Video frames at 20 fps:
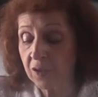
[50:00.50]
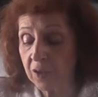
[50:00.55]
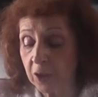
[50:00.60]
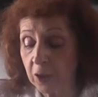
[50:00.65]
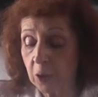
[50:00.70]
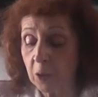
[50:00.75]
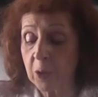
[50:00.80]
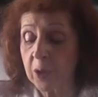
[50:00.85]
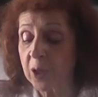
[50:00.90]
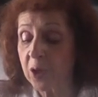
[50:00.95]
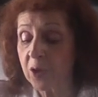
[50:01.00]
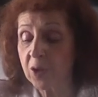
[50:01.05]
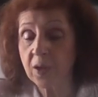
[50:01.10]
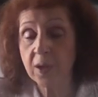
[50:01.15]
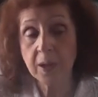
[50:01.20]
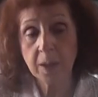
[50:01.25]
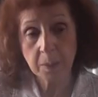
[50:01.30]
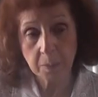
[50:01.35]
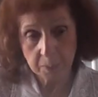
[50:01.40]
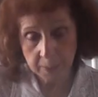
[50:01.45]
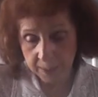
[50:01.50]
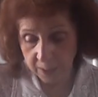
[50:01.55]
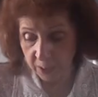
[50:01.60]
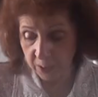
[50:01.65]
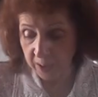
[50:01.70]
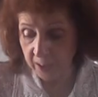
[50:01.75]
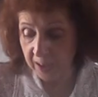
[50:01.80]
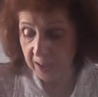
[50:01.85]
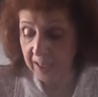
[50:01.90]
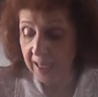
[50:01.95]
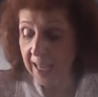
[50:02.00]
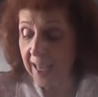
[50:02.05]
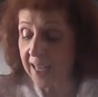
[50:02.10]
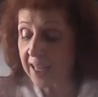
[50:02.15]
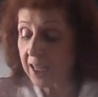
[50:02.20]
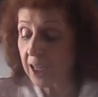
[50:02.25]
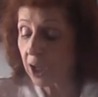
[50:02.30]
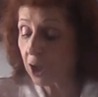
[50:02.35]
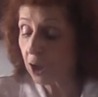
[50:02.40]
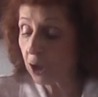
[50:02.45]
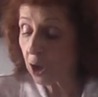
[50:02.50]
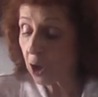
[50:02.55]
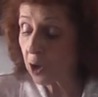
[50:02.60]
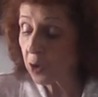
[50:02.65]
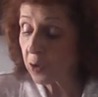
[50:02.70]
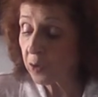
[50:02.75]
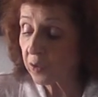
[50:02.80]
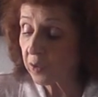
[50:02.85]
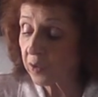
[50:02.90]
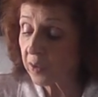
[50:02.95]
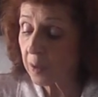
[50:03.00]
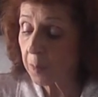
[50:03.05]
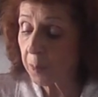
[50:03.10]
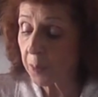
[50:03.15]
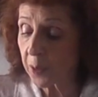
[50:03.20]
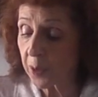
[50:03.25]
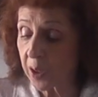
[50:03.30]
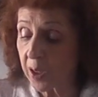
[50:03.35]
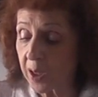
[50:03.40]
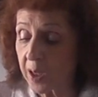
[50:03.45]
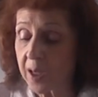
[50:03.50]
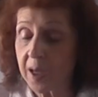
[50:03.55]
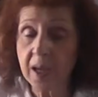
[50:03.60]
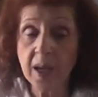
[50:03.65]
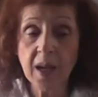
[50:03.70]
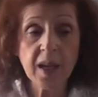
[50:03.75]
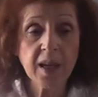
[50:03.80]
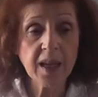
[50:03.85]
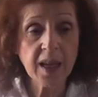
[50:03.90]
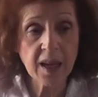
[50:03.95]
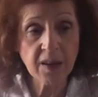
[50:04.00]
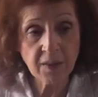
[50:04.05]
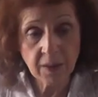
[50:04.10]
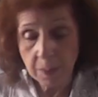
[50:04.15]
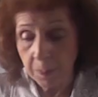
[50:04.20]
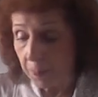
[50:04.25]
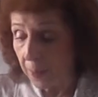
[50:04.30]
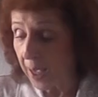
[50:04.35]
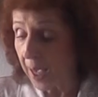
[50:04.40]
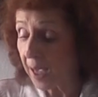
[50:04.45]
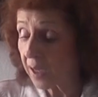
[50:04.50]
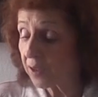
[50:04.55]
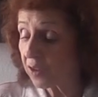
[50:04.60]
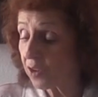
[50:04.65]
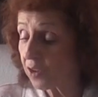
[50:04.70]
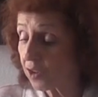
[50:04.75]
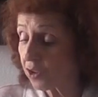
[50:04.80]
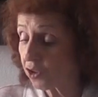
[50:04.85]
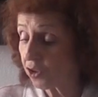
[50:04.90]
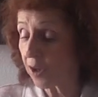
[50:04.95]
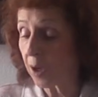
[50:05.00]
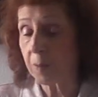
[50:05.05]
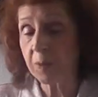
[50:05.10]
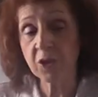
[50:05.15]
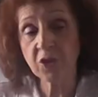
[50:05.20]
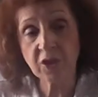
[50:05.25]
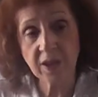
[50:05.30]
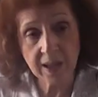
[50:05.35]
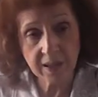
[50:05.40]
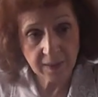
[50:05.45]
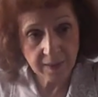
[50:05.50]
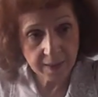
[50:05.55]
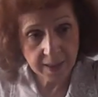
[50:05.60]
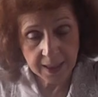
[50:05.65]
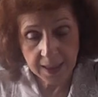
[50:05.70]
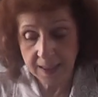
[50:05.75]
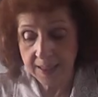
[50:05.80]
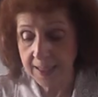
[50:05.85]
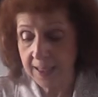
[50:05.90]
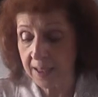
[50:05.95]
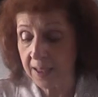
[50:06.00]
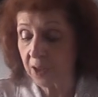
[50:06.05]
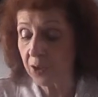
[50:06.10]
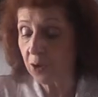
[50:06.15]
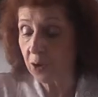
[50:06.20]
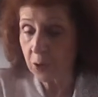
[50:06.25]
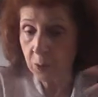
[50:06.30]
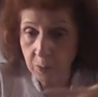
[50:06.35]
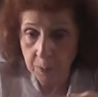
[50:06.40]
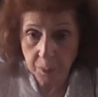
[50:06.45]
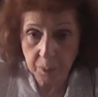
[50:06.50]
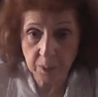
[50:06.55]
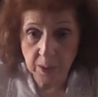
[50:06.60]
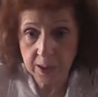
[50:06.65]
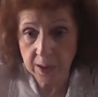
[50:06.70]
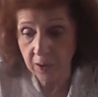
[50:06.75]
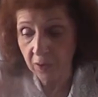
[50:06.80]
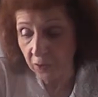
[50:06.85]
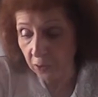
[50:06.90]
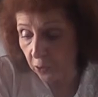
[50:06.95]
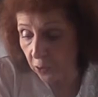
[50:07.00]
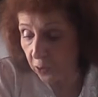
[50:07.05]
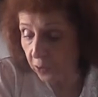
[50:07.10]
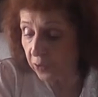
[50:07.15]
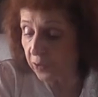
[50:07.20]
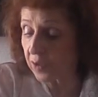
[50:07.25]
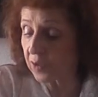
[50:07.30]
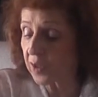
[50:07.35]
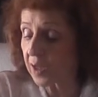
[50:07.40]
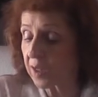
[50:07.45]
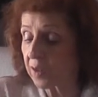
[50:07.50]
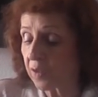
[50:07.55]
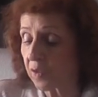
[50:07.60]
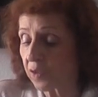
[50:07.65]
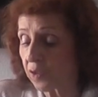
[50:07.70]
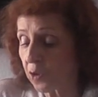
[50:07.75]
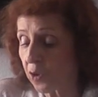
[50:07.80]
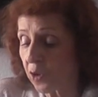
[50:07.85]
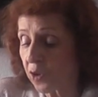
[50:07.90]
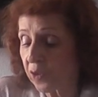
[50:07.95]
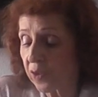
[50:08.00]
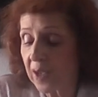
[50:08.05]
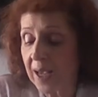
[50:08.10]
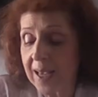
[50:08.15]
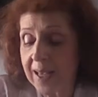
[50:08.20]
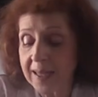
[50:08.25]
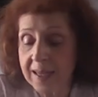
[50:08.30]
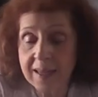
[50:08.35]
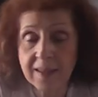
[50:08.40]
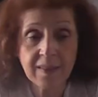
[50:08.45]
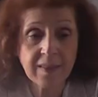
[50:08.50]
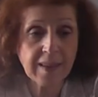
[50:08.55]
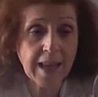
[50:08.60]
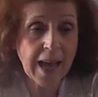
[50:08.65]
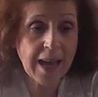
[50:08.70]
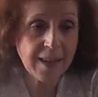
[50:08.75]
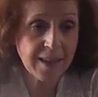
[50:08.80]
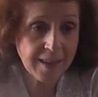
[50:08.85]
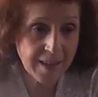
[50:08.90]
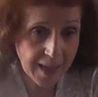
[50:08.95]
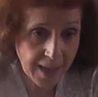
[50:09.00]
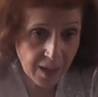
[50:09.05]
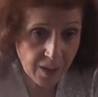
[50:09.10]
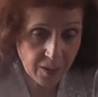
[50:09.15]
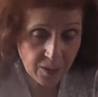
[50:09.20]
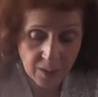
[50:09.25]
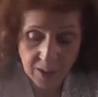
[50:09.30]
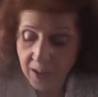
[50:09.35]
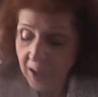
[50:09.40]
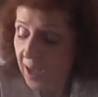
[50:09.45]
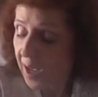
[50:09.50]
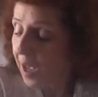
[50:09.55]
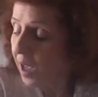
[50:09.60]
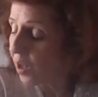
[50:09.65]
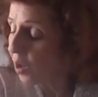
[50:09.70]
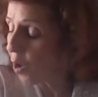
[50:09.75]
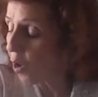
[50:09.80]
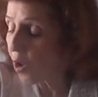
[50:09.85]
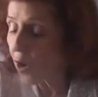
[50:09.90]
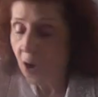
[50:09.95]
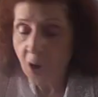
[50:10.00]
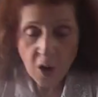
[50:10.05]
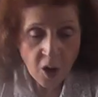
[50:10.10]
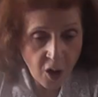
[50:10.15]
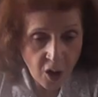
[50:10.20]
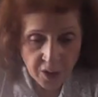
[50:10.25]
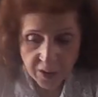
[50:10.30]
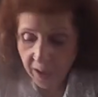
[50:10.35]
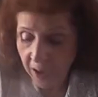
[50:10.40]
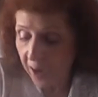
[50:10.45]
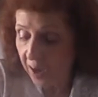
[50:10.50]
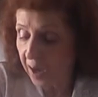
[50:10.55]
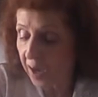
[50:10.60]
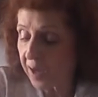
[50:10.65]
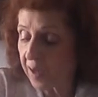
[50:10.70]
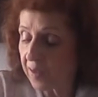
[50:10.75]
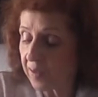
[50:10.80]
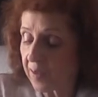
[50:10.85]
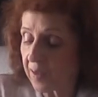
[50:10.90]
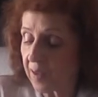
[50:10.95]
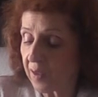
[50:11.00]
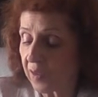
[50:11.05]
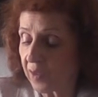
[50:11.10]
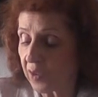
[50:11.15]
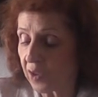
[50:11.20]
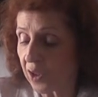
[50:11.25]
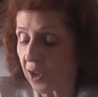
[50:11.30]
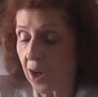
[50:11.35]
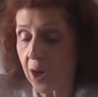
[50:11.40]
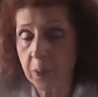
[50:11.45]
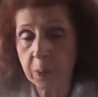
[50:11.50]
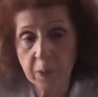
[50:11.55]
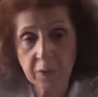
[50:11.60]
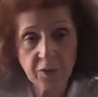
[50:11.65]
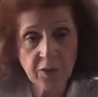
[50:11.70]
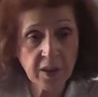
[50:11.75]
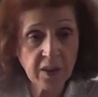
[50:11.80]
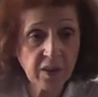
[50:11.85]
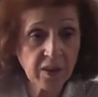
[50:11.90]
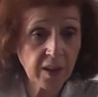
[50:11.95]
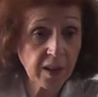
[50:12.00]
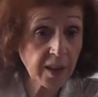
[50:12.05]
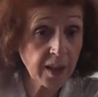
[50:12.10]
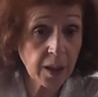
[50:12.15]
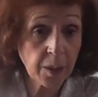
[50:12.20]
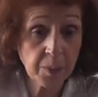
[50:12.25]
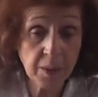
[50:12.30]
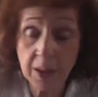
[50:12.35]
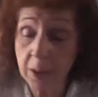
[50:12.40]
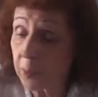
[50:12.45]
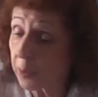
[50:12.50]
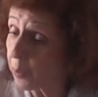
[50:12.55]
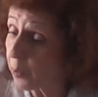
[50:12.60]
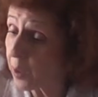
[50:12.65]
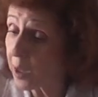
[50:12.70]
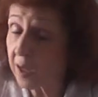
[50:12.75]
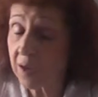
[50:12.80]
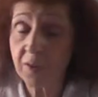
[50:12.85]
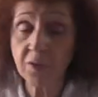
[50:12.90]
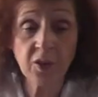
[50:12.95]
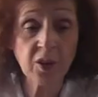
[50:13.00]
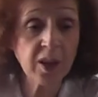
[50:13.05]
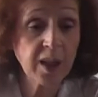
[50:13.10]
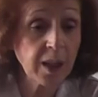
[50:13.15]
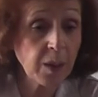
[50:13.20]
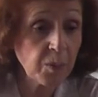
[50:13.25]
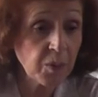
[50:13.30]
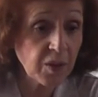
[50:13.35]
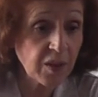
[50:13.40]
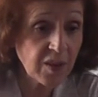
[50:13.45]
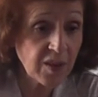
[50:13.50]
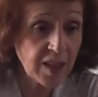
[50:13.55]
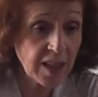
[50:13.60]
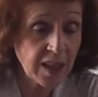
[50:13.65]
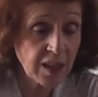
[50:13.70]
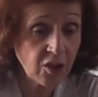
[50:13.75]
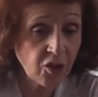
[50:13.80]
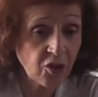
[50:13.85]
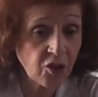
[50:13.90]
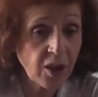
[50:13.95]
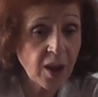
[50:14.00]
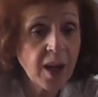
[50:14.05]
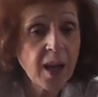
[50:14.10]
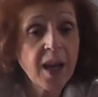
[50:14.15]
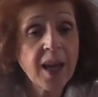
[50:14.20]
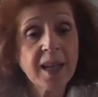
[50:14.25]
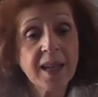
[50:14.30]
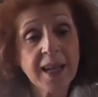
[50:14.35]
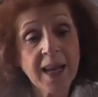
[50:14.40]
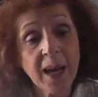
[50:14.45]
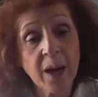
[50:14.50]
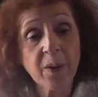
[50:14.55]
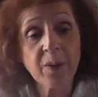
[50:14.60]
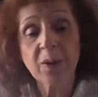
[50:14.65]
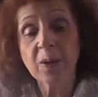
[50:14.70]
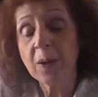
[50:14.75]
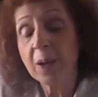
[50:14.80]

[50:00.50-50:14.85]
of the Lord, period. And he closed the book, gave it back to the Shamash, that's the attendant who would bring the scrolls and take the scrolls, and he sat down and all the eyes of the synagogue were fixed on him. They were ready for him to teach. Now,